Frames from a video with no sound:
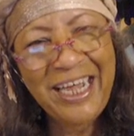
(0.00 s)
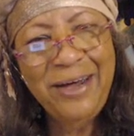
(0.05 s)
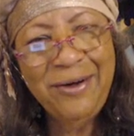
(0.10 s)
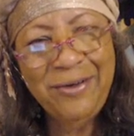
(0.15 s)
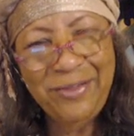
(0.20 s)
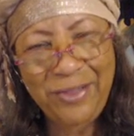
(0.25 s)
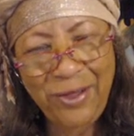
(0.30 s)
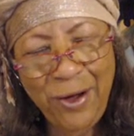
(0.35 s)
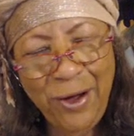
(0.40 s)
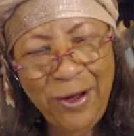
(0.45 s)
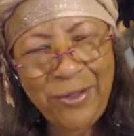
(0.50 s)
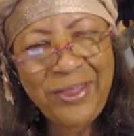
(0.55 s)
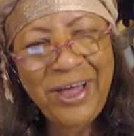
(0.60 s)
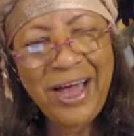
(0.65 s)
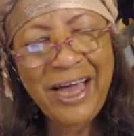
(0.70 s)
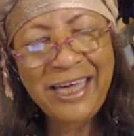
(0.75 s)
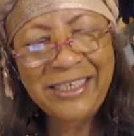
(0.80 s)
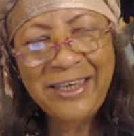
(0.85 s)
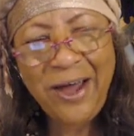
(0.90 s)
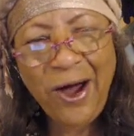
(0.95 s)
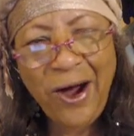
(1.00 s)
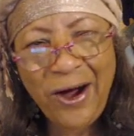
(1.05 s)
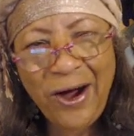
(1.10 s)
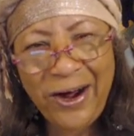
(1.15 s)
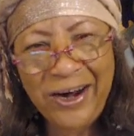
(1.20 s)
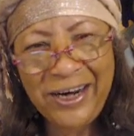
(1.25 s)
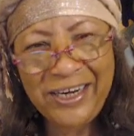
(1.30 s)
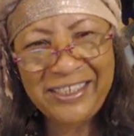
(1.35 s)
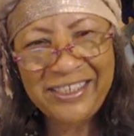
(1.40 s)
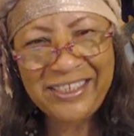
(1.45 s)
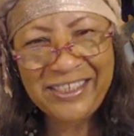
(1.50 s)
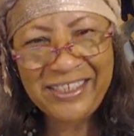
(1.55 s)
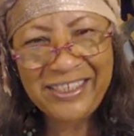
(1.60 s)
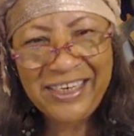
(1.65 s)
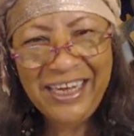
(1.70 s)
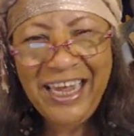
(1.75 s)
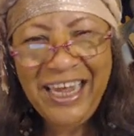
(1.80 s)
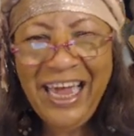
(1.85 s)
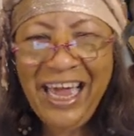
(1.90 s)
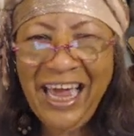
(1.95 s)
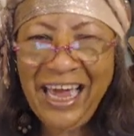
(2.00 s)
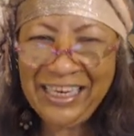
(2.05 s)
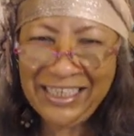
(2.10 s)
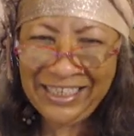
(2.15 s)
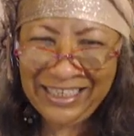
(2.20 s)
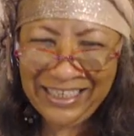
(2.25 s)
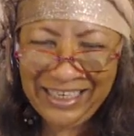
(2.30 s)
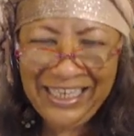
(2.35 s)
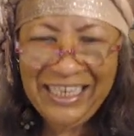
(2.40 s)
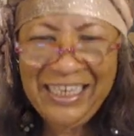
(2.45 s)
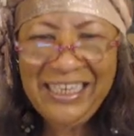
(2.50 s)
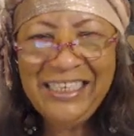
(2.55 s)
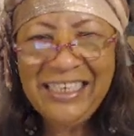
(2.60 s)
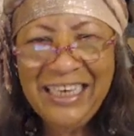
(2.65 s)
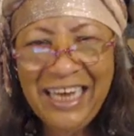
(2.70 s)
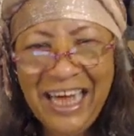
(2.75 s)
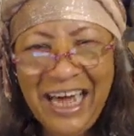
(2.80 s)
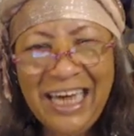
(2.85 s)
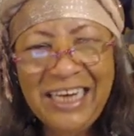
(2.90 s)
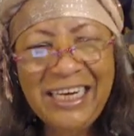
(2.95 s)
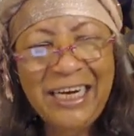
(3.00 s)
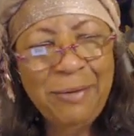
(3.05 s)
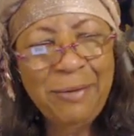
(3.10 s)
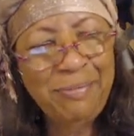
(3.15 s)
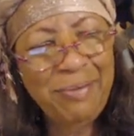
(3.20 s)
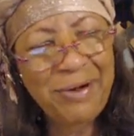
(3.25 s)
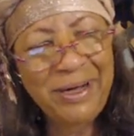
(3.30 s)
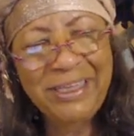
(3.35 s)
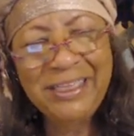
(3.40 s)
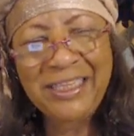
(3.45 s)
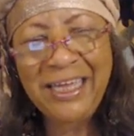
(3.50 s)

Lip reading: with all thine heart, and lean not upon